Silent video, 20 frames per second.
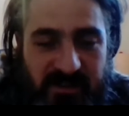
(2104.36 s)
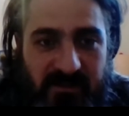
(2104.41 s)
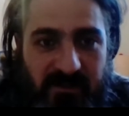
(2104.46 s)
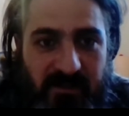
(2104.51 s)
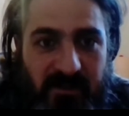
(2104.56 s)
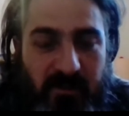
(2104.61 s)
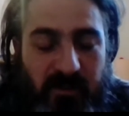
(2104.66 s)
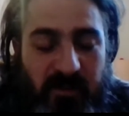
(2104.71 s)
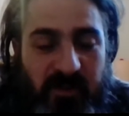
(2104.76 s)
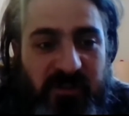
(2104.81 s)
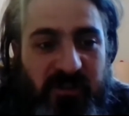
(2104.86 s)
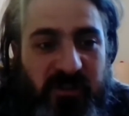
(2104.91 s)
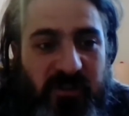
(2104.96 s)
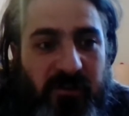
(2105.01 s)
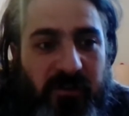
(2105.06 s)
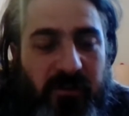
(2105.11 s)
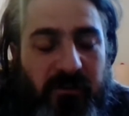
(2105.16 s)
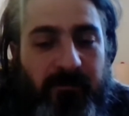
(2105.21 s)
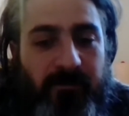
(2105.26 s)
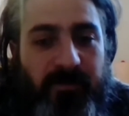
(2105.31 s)
to
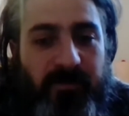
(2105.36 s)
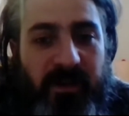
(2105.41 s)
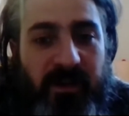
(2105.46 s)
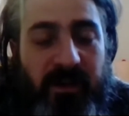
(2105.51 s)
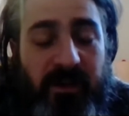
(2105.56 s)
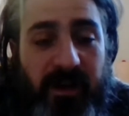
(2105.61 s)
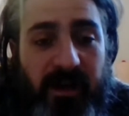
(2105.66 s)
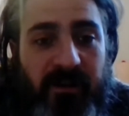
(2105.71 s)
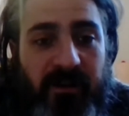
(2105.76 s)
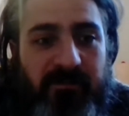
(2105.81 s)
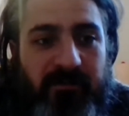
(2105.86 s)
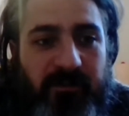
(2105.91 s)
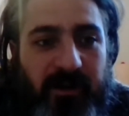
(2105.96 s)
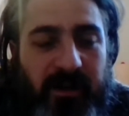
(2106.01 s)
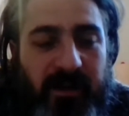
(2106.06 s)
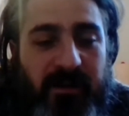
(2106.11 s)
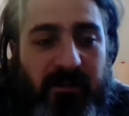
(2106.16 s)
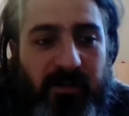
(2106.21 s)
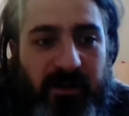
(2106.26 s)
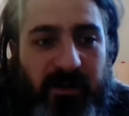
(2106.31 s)
mature enough,
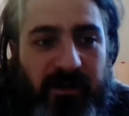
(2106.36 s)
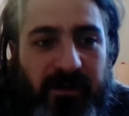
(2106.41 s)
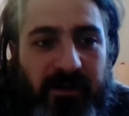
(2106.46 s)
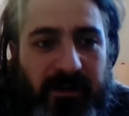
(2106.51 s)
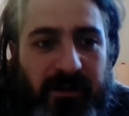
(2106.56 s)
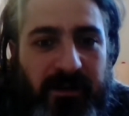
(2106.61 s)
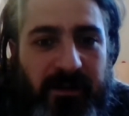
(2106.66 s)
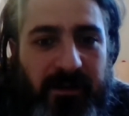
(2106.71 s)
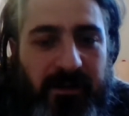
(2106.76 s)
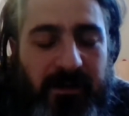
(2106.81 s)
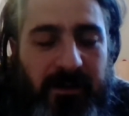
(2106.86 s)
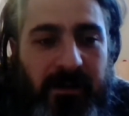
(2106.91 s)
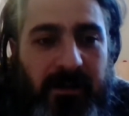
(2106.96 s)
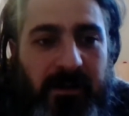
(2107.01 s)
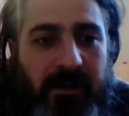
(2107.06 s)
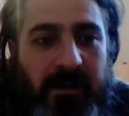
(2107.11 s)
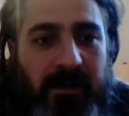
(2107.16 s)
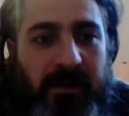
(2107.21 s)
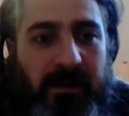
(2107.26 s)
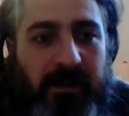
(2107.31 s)
right? But,
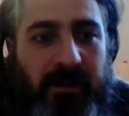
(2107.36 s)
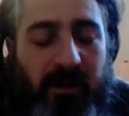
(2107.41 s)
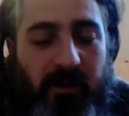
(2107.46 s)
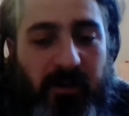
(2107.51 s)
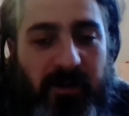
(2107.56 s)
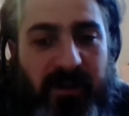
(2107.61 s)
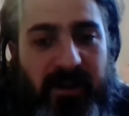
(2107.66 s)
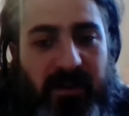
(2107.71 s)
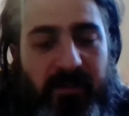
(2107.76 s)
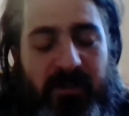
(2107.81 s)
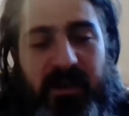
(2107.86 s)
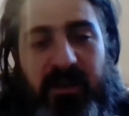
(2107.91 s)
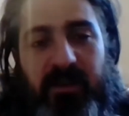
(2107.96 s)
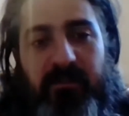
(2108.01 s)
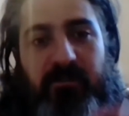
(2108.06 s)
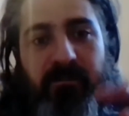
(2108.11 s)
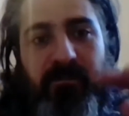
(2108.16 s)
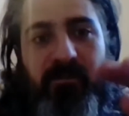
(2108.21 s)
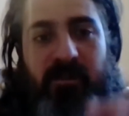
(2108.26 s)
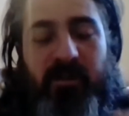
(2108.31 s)
when I had my
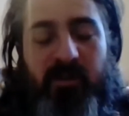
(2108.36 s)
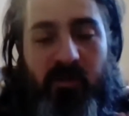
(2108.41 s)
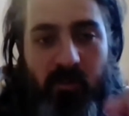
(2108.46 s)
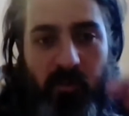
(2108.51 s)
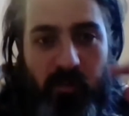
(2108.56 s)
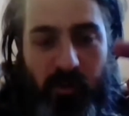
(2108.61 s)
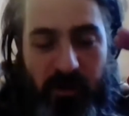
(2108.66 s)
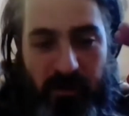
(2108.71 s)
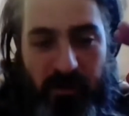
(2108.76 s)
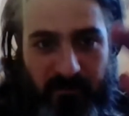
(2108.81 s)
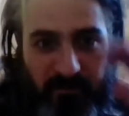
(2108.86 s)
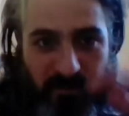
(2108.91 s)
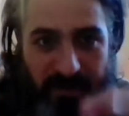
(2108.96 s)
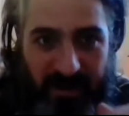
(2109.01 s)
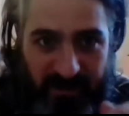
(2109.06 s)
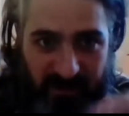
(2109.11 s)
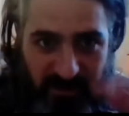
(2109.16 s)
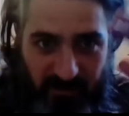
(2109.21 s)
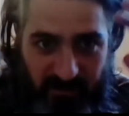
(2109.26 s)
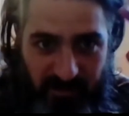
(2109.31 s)
little worm
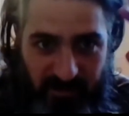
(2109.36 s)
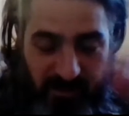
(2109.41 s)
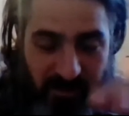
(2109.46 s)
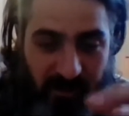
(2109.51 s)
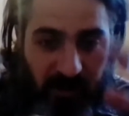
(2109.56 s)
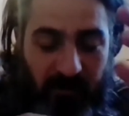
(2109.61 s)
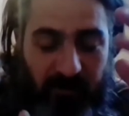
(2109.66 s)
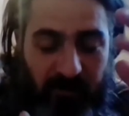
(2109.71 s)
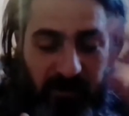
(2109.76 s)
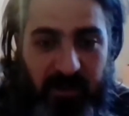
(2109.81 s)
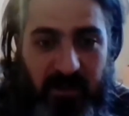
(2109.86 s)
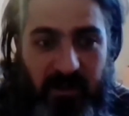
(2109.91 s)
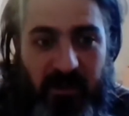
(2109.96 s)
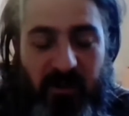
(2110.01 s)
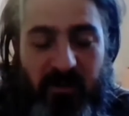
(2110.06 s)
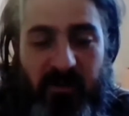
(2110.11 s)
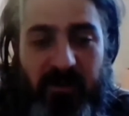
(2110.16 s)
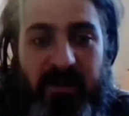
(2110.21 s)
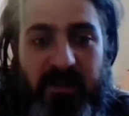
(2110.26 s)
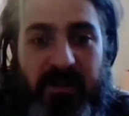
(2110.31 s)
factory going,
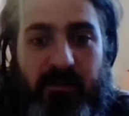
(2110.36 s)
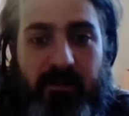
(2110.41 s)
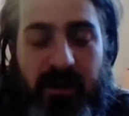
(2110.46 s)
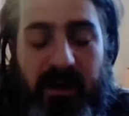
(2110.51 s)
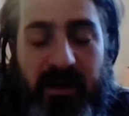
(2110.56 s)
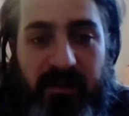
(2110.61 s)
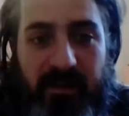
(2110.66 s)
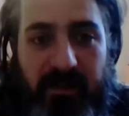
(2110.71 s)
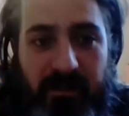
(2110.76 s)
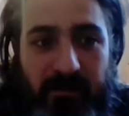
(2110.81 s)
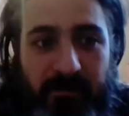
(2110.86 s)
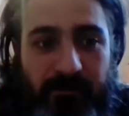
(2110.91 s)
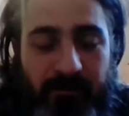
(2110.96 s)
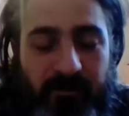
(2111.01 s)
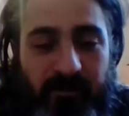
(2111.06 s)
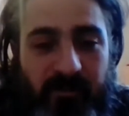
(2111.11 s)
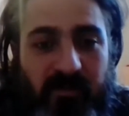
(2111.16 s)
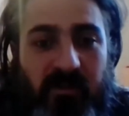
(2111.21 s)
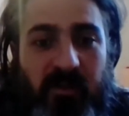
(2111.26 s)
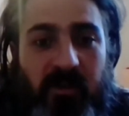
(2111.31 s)
within a month,
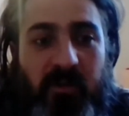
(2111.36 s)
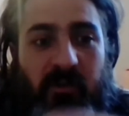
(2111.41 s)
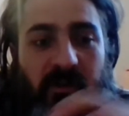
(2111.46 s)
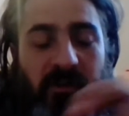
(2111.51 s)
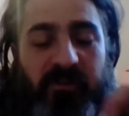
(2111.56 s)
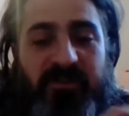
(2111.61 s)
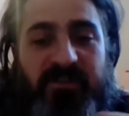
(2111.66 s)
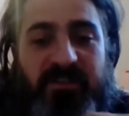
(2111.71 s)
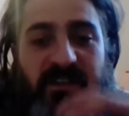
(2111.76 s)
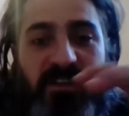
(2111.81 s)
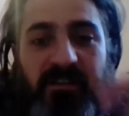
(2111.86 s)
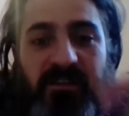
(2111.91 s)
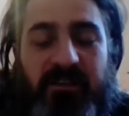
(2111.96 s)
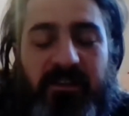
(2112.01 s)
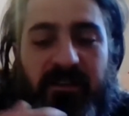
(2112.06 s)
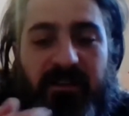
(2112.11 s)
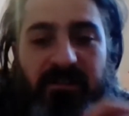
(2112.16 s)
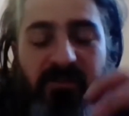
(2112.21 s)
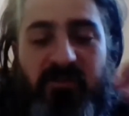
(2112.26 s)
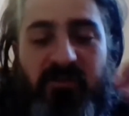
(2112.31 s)
you're
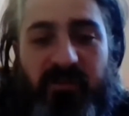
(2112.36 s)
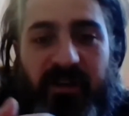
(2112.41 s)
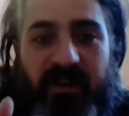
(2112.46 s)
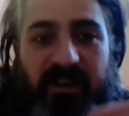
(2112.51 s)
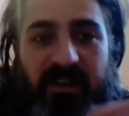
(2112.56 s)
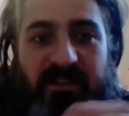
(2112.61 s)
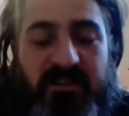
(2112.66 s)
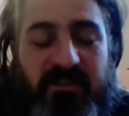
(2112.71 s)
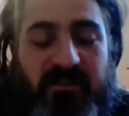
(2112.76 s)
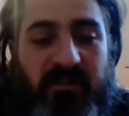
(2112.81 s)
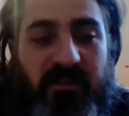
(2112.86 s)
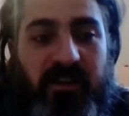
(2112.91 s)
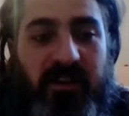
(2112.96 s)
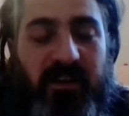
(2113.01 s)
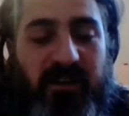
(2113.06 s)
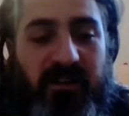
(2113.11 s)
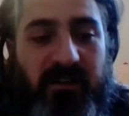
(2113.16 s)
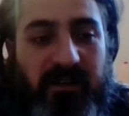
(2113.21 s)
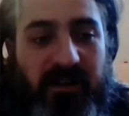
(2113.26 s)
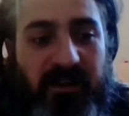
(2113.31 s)
cycling the trays and you're
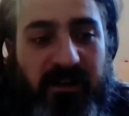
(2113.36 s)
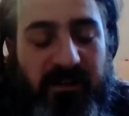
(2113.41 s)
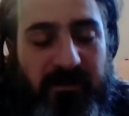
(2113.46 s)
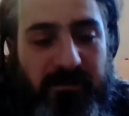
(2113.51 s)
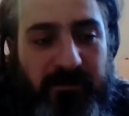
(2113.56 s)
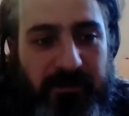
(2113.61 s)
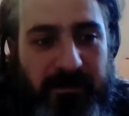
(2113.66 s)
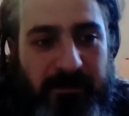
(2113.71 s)
getting kind of,